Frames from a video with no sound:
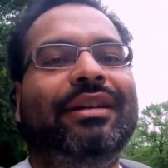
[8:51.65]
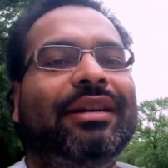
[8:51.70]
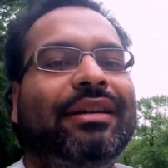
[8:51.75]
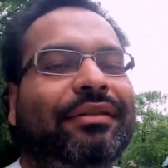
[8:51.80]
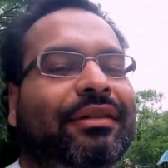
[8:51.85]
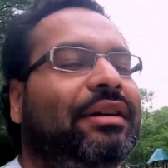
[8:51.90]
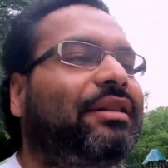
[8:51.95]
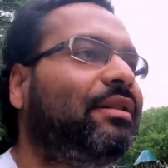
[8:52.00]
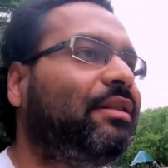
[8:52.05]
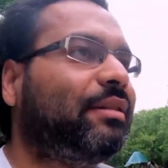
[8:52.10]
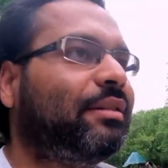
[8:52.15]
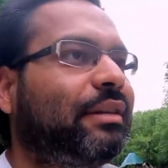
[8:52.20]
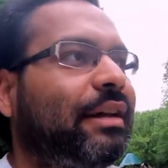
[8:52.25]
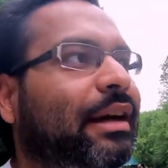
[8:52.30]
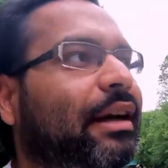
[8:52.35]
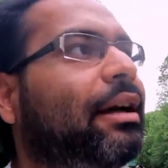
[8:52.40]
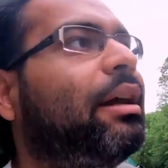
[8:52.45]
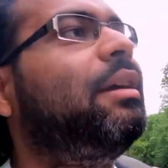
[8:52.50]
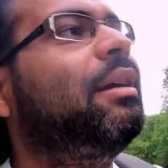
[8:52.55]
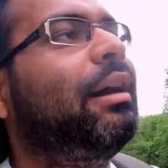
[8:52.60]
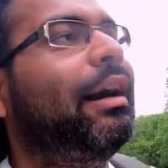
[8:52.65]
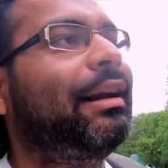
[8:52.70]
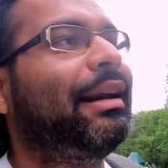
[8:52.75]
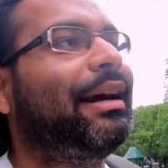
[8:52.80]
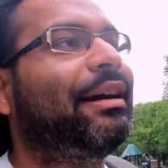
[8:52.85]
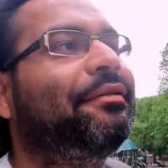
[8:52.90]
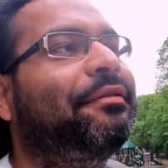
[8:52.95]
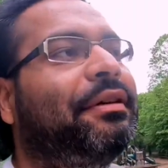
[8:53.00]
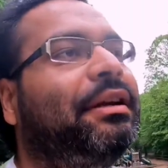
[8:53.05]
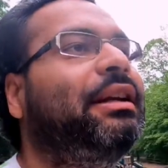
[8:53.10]
difference is, like,
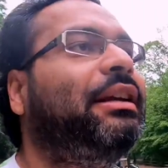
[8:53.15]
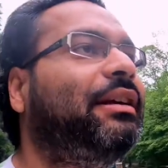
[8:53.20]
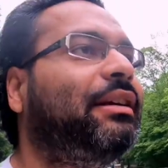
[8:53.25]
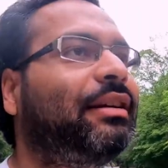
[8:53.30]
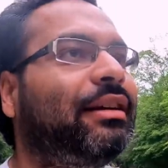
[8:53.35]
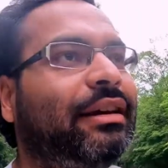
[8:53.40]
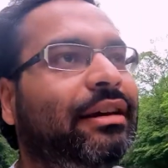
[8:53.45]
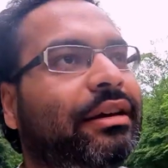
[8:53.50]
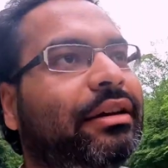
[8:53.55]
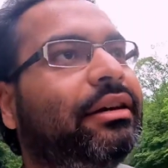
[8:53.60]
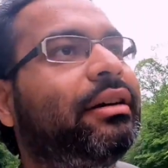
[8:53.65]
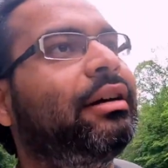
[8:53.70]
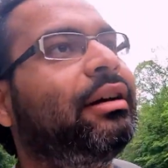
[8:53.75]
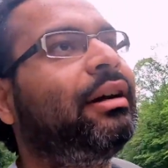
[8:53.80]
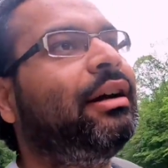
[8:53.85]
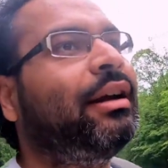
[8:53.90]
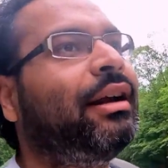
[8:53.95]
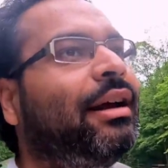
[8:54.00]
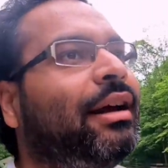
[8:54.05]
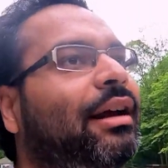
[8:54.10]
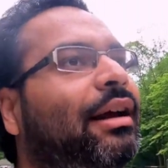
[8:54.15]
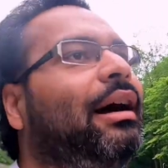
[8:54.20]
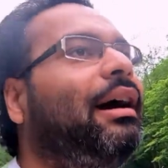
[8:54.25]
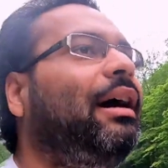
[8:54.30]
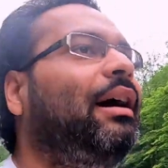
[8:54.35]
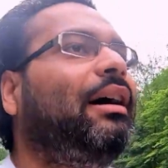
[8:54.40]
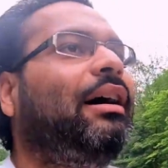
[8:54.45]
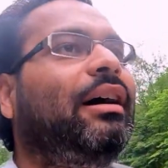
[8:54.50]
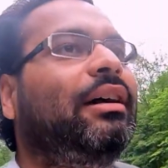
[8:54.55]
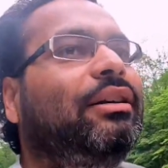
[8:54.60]
unlike Finland, here
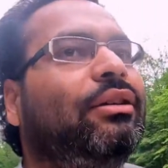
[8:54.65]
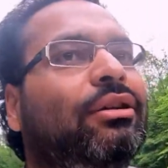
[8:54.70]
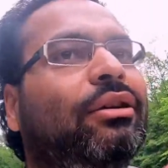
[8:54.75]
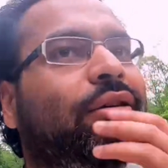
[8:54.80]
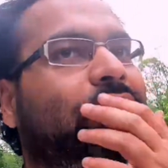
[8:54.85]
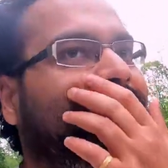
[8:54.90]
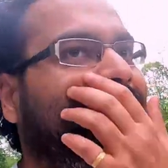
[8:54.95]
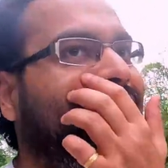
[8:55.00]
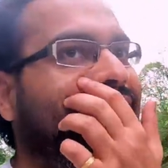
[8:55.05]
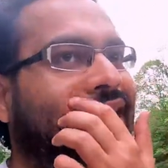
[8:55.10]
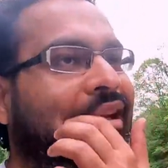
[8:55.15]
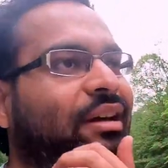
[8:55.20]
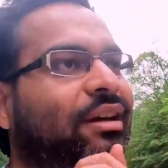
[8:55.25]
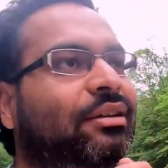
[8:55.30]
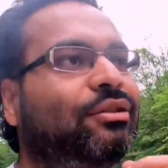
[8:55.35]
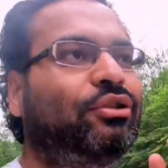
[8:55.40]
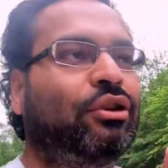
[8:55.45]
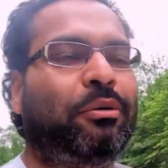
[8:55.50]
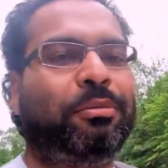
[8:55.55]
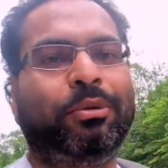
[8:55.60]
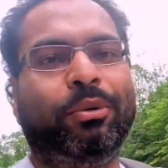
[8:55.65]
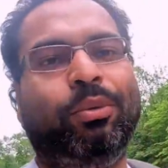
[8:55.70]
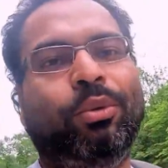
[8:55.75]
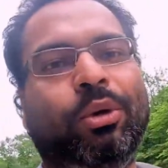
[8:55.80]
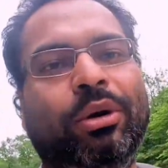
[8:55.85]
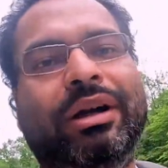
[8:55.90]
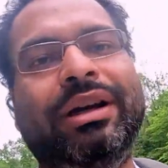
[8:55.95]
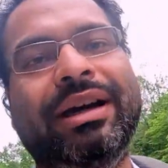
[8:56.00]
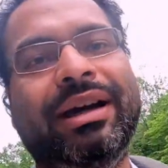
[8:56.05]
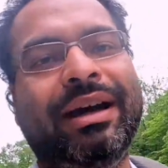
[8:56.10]
you don't get chopped
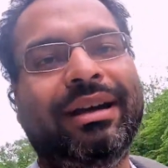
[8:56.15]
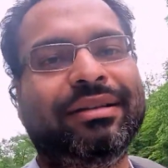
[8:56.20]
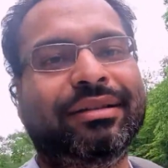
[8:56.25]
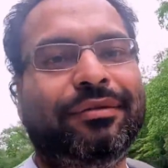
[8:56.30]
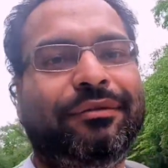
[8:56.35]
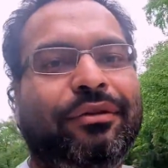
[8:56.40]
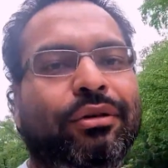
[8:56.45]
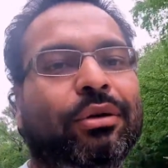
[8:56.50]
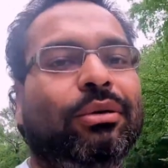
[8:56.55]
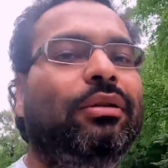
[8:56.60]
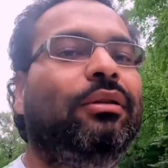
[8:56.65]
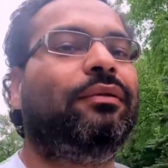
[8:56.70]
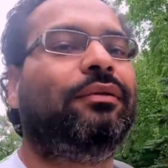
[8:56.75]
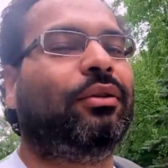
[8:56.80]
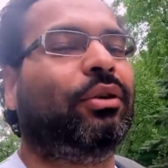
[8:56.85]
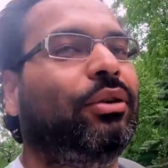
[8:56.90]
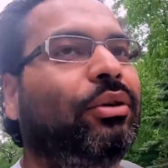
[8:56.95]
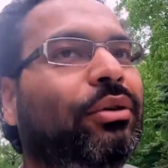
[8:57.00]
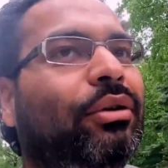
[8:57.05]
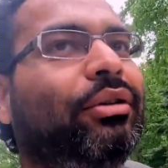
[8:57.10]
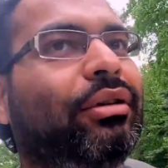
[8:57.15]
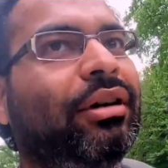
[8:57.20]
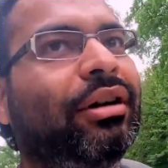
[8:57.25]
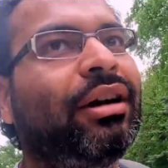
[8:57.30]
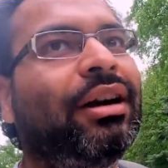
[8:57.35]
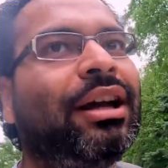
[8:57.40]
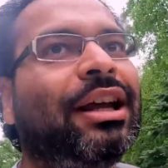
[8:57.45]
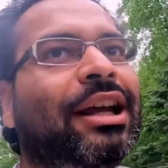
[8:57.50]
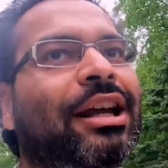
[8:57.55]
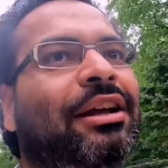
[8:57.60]
wood as a fuel for your
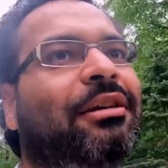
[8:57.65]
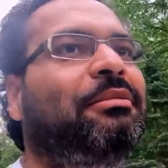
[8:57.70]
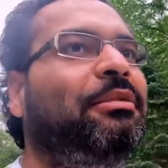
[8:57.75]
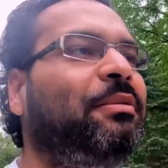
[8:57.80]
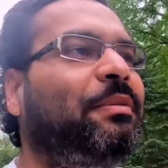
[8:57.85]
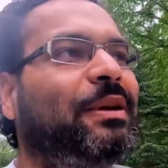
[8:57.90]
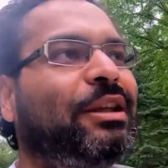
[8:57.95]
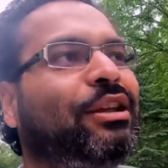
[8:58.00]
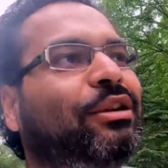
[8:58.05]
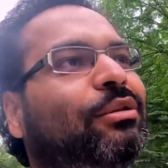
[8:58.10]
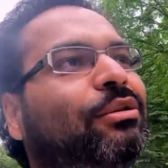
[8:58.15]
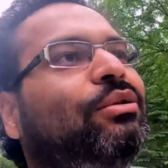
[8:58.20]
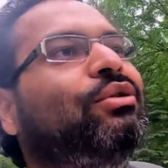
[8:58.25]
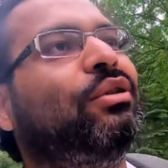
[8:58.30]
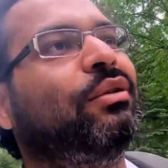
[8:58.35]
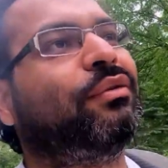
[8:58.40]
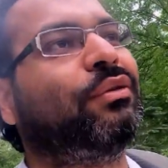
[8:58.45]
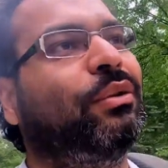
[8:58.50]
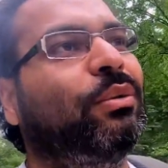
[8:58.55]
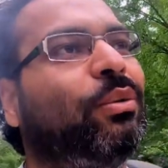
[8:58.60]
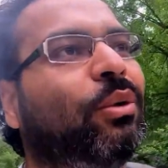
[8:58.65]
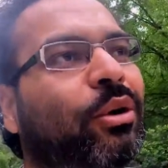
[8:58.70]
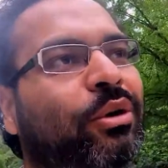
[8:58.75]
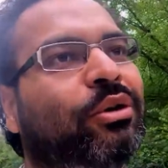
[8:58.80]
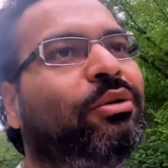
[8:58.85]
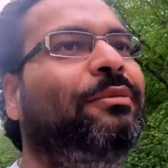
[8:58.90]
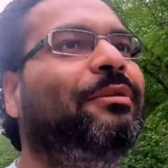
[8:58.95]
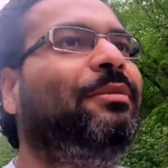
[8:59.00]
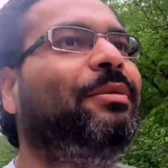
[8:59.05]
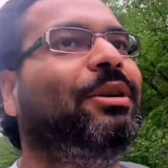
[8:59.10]
BBQ. So if you
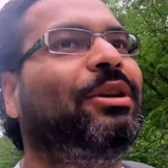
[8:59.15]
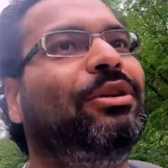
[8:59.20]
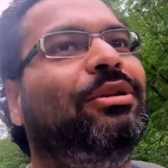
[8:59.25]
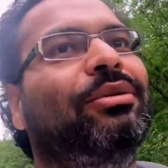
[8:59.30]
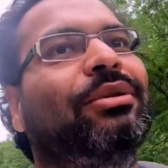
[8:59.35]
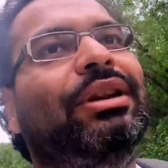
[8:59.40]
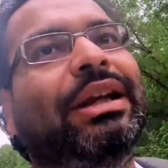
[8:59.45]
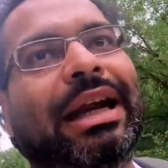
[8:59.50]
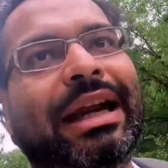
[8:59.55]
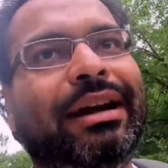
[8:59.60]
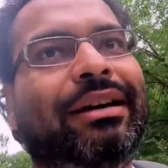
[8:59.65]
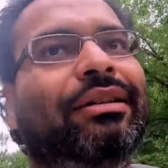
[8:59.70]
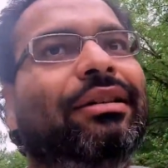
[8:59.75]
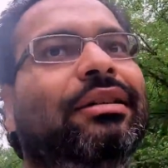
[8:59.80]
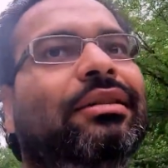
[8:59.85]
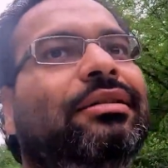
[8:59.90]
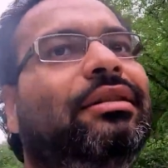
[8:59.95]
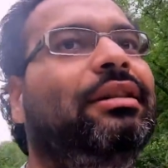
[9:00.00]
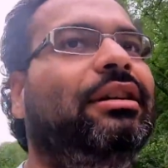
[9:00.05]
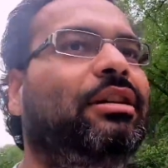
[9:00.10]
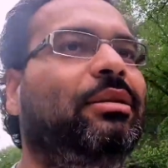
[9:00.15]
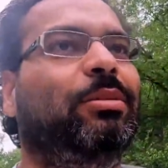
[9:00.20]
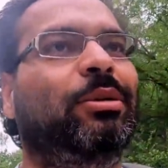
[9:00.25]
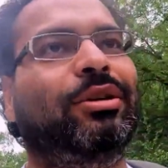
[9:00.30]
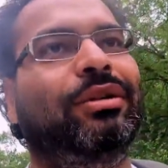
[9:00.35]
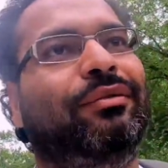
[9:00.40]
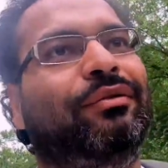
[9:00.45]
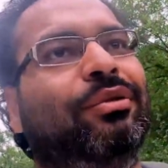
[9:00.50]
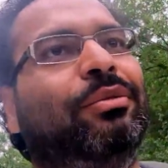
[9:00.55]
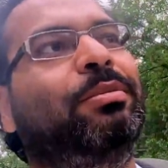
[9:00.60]
want to BBQ, there are grills here,
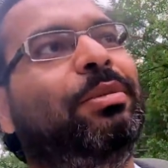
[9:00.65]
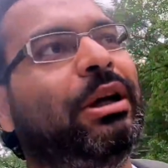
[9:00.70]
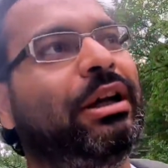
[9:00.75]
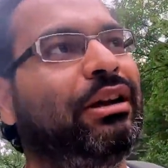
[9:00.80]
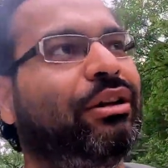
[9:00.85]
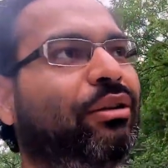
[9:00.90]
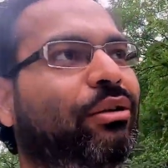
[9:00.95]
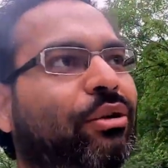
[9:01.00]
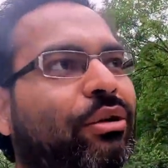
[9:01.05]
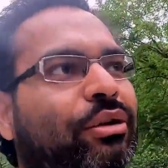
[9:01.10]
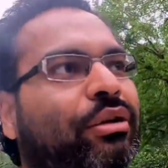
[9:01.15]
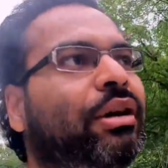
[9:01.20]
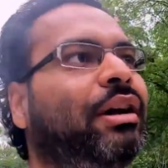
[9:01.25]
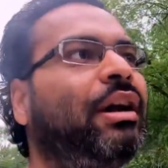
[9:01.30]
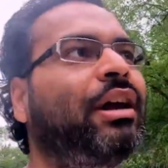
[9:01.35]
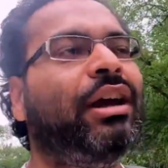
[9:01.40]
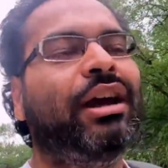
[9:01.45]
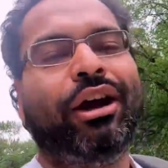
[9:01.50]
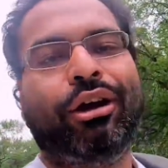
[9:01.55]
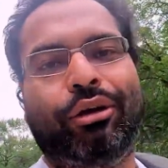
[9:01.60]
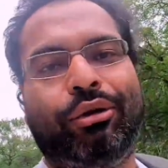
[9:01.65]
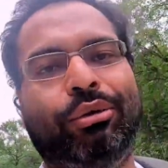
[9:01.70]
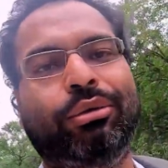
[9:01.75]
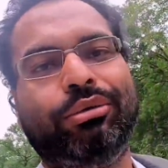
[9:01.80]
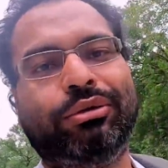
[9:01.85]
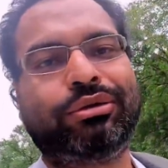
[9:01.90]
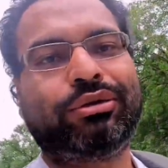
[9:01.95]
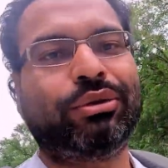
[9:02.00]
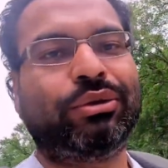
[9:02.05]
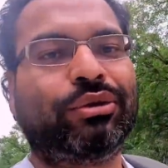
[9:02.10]
but you have to bring your own
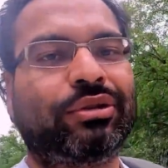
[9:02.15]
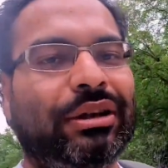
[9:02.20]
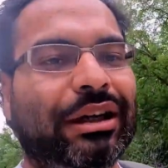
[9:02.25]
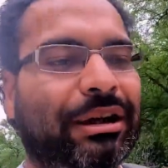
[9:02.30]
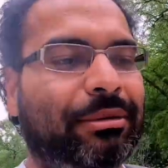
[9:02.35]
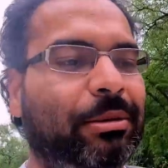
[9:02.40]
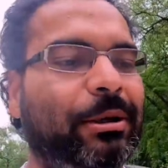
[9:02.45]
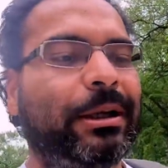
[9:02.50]
tools to scrub